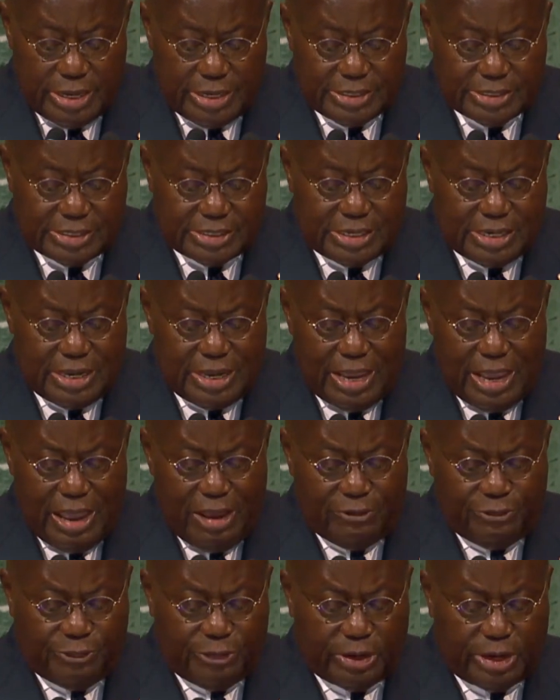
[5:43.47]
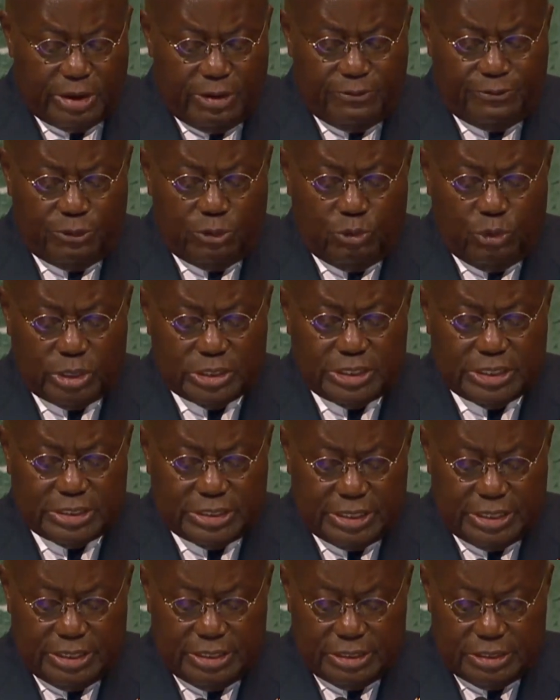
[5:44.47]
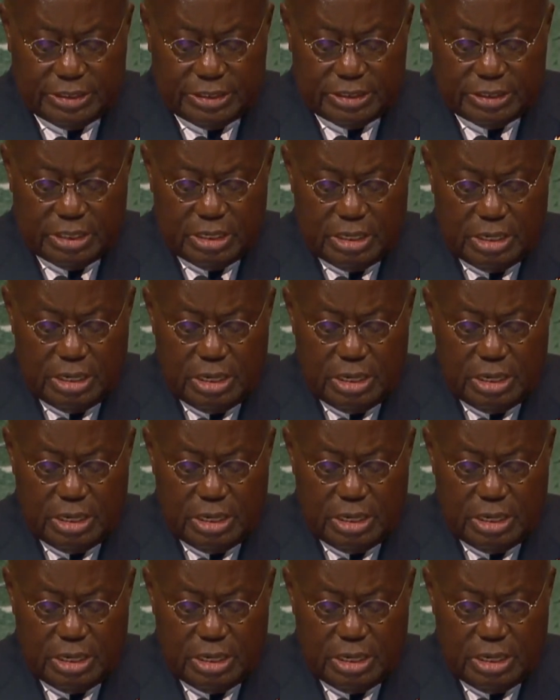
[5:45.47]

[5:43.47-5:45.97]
See Africa for what it is: